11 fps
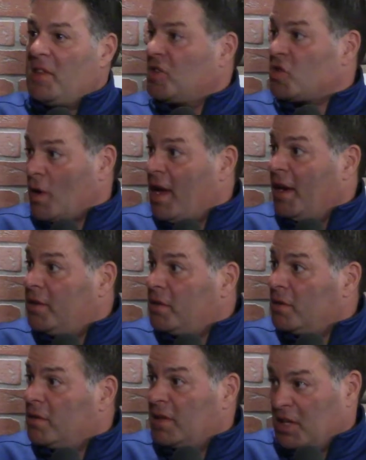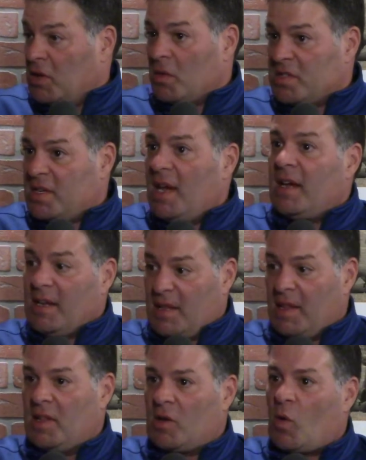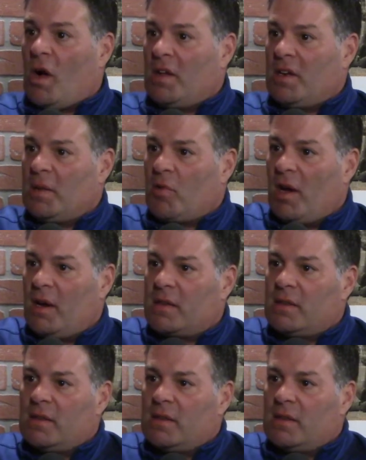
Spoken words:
the trend that you were saying, and then the quality of the product.